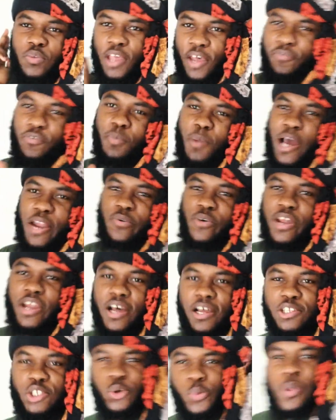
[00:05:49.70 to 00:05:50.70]
Everybody with
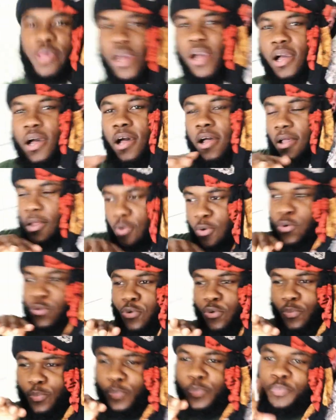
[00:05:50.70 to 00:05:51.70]
that Jamaica,
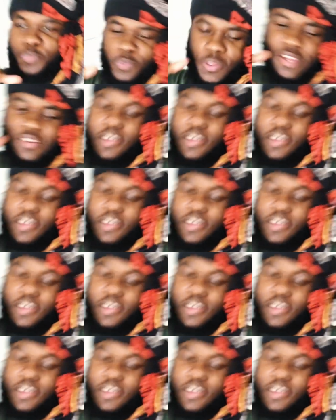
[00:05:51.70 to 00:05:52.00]
these